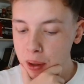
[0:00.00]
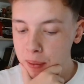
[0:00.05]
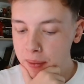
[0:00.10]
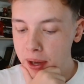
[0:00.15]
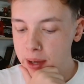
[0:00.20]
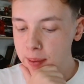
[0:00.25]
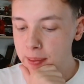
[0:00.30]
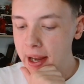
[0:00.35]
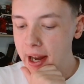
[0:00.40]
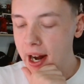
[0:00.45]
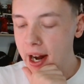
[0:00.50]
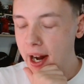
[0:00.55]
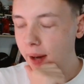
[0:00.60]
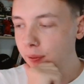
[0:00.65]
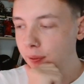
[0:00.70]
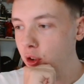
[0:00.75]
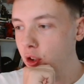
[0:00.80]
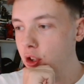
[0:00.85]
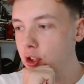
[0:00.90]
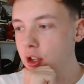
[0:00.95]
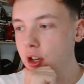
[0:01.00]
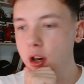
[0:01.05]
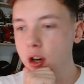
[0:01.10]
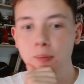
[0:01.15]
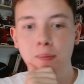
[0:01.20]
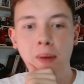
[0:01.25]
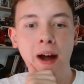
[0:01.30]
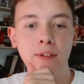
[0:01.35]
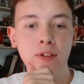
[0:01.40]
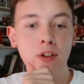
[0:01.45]
maybe after, you know,
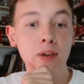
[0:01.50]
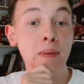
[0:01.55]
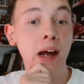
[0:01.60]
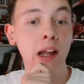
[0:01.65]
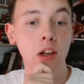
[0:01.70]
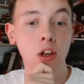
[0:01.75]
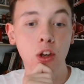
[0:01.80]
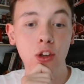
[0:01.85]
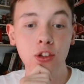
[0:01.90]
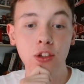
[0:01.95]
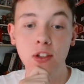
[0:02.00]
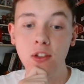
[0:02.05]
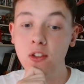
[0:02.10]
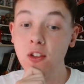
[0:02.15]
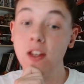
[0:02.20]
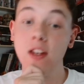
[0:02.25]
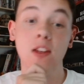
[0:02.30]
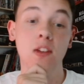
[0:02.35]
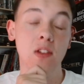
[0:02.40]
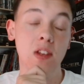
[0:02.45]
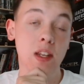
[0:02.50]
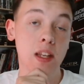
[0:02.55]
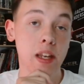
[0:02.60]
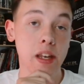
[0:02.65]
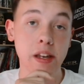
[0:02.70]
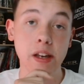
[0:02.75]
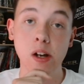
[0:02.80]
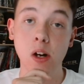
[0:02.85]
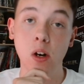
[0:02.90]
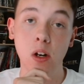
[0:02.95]
back-to-back losses, Izzy,
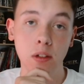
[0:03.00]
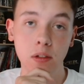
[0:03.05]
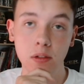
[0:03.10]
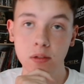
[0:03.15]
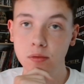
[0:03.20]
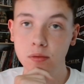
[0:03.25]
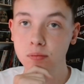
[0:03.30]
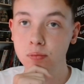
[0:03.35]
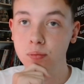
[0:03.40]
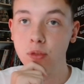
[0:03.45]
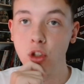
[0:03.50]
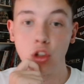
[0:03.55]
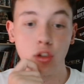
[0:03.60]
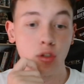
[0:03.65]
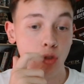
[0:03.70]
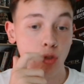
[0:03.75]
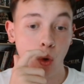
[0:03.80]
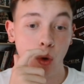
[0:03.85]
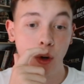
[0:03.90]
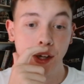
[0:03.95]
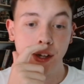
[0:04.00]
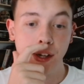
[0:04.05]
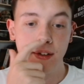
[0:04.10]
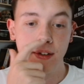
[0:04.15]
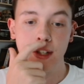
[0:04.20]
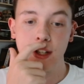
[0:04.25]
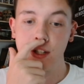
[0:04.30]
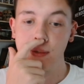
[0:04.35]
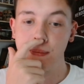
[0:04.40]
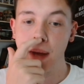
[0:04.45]
he got destroyed and
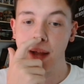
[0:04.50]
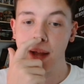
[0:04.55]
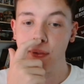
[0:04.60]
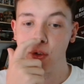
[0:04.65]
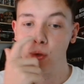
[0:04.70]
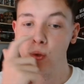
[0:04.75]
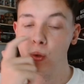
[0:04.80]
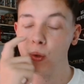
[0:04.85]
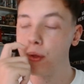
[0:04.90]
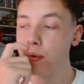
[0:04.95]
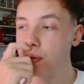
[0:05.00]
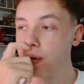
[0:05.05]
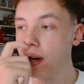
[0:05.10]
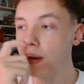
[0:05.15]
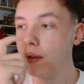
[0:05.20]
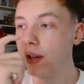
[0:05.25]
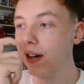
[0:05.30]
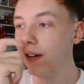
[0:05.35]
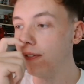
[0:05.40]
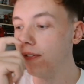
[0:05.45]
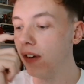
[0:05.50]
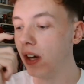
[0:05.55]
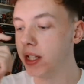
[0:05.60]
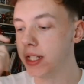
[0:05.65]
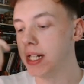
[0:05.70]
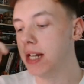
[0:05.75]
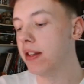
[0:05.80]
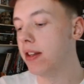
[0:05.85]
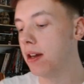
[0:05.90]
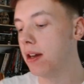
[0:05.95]
dismantled throughout that
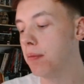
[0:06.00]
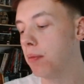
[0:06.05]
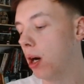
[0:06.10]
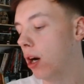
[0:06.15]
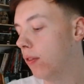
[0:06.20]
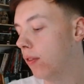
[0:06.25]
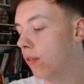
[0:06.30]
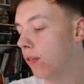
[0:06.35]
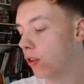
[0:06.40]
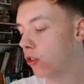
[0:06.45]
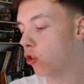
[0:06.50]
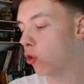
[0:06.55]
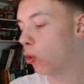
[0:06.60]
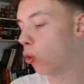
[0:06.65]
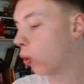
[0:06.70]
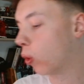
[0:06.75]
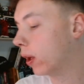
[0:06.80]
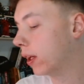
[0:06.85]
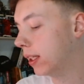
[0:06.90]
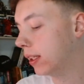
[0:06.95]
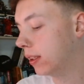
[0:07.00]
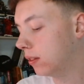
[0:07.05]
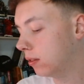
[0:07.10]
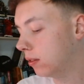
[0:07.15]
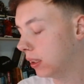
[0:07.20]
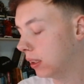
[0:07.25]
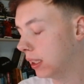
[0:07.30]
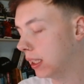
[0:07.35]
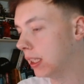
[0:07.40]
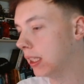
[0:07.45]
fight. And then Marvin Vettori,
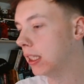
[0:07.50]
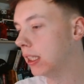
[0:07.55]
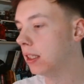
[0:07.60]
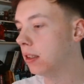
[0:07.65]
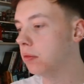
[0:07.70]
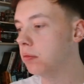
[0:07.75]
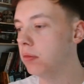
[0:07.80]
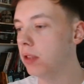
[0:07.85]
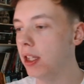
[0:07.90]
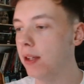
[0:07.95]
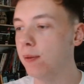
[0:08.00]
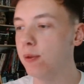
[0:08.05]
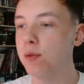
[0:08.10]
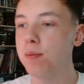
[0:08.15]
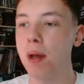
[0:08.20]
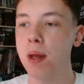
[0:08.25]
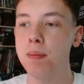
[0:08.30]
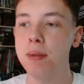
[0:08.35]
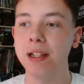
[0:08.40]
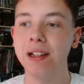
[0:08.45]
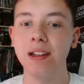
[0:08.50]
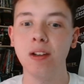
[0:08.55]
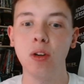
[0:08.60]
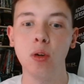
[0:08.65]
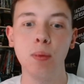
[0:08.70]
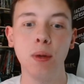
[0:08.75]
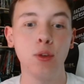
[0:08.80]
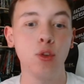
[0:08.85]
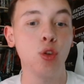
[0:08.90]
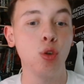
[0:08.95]
he was maybe a little
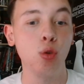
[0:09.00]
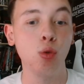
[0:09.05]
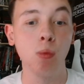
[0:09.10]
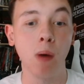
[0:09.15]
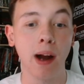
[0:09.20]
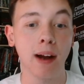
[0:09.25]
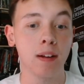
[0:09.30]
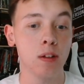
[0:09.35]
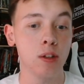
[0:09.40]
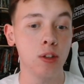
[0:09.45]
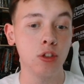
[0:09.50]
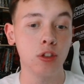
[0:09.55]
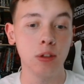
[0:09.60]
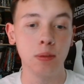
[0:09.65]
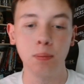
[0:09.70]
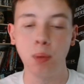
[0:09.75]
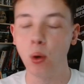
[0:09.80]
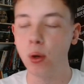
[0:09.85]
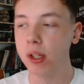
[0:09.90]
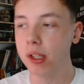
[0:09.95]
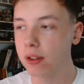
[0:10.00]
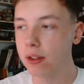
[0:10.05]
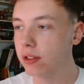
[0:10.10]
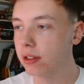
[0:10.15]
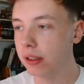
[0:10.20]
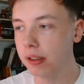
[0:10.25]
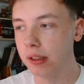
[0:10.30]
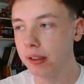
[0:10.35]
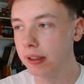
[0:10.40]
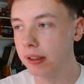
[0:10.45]
bit too reckless at points.
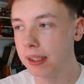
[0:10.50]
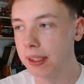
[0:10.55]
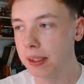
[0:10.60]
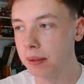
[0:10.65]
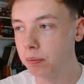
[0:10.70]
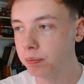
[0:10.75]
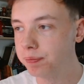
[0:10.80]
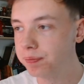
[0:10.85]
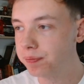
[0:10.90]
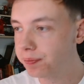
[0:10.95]
And